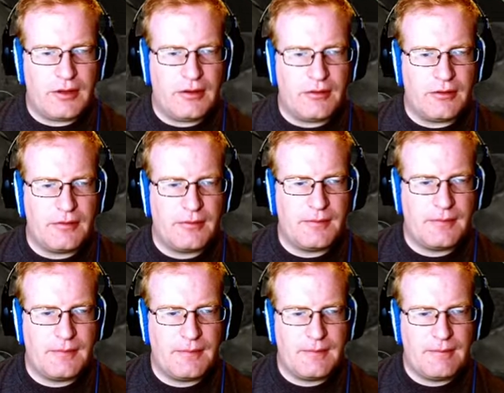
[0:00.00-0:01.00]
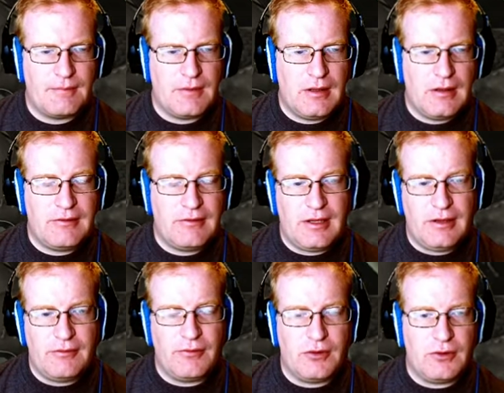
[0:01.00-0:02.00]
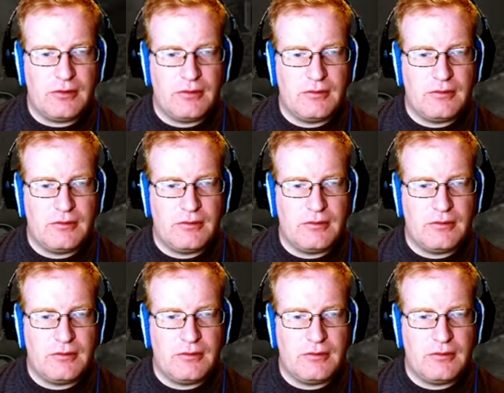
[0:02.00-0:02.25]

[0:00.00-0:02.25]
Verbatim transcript: here, it's getting full.